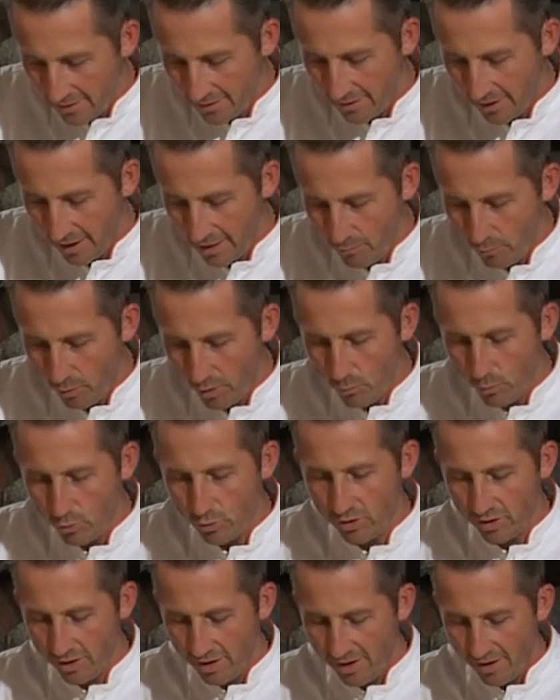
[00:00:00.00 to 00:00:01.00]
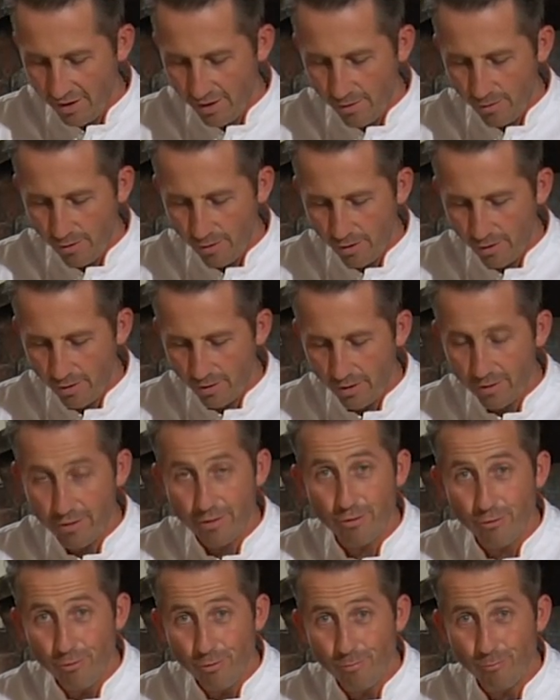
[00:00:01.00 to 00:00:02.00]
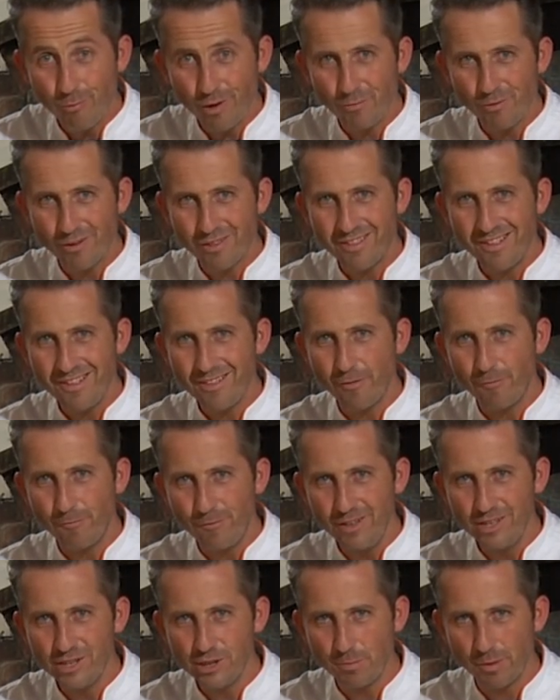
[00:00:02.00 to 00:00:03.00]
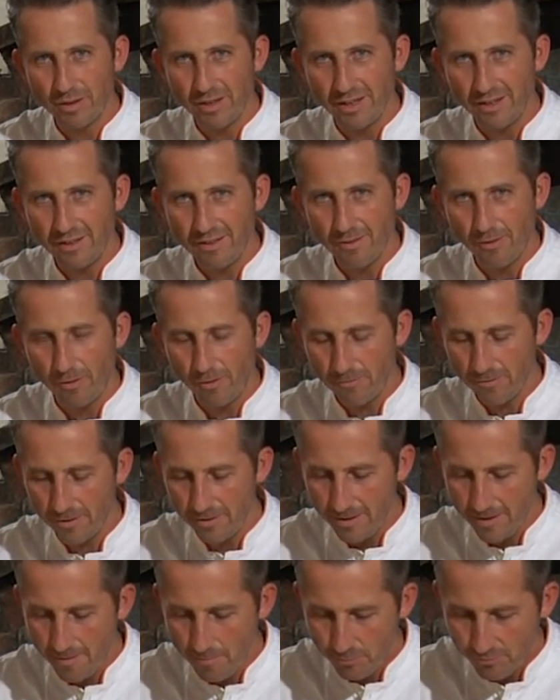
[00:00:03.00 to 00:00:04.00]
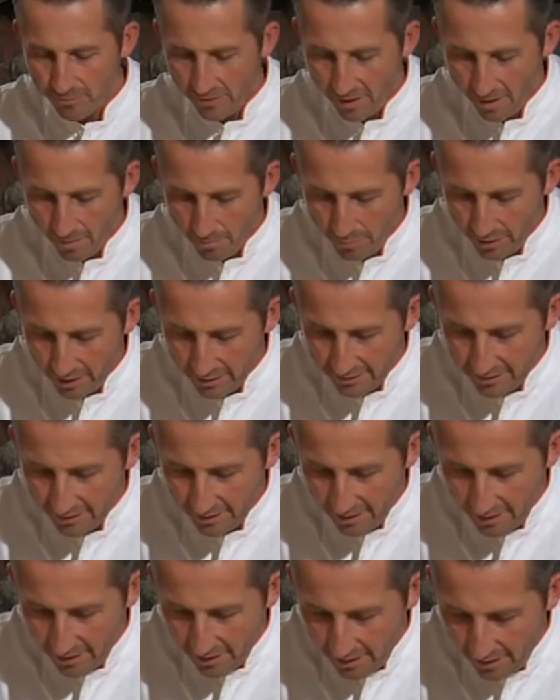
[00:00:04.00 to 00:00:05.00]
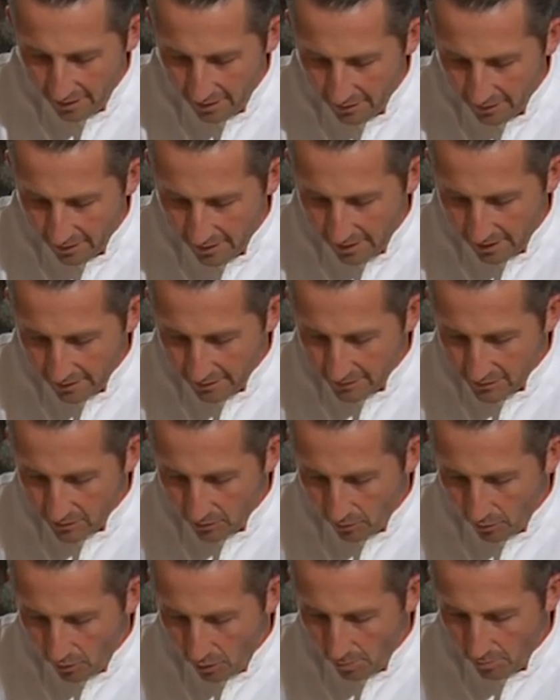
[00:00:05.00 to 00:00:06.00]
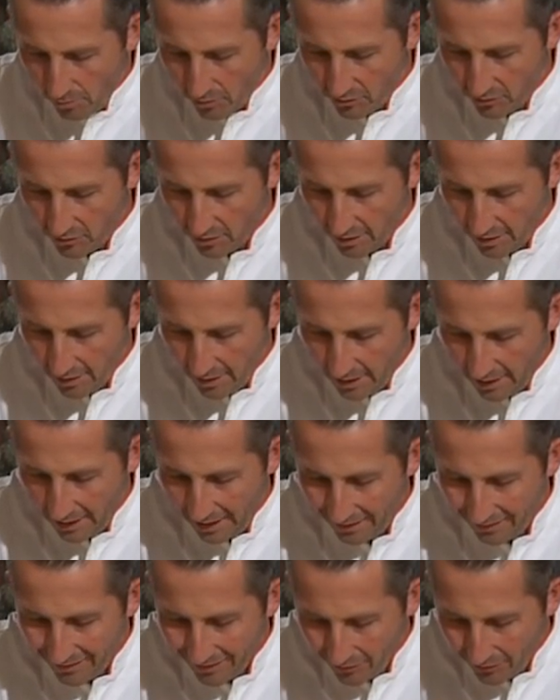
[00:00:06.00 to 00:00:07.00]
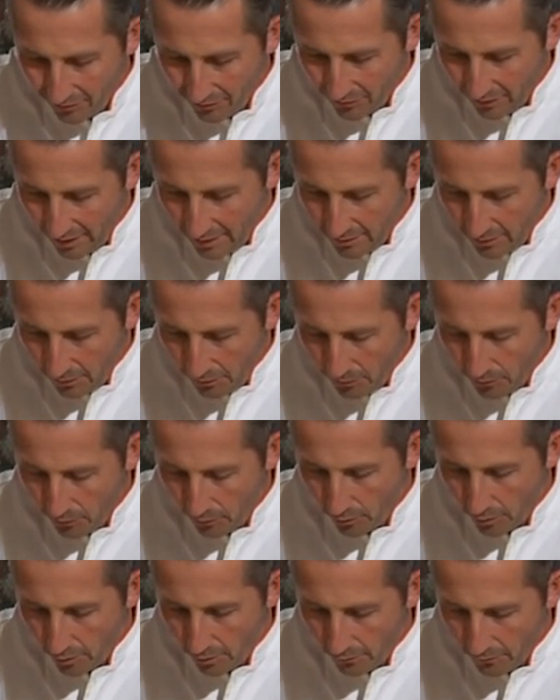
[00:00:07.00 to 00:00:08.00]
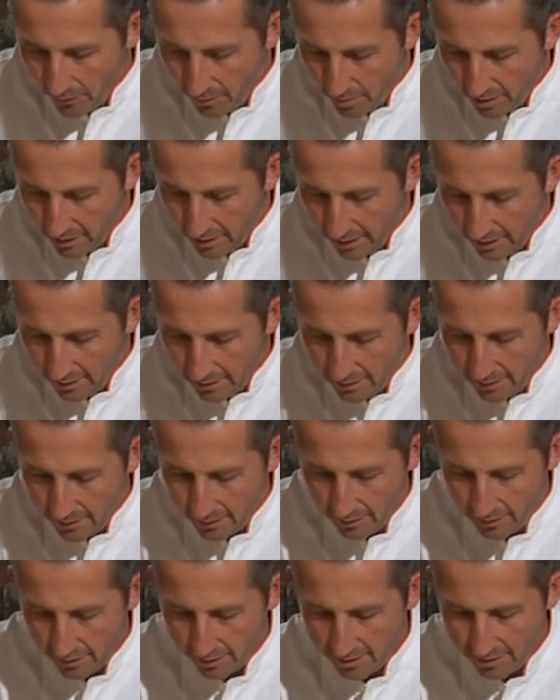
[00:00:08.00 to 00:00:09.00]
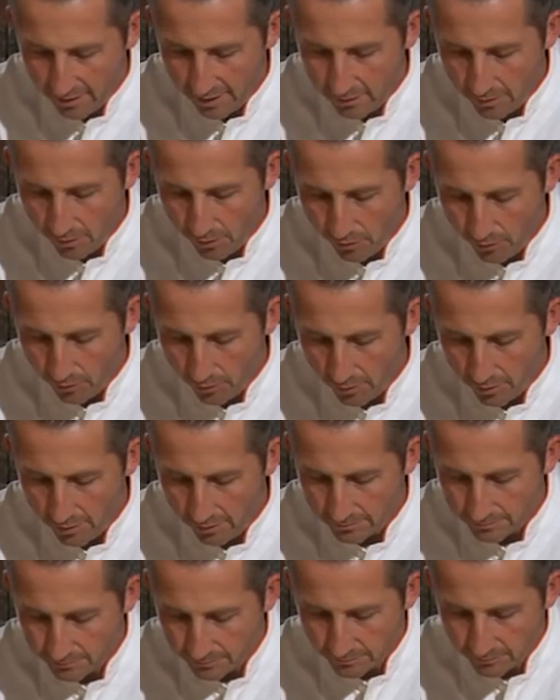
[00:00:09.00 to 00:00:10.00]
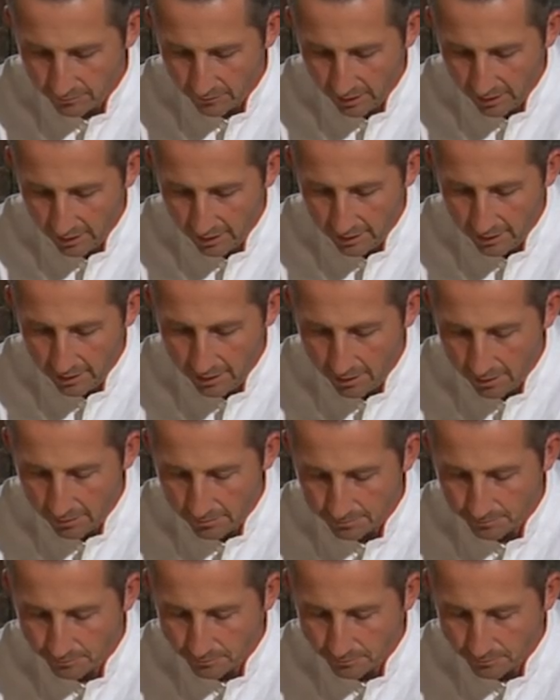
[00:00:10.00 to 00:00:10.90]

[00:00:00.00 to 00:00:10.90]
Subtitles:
as one would assume when one sees a finished baguette often, but the cut is almost in the center third of the baguette, the center third in here,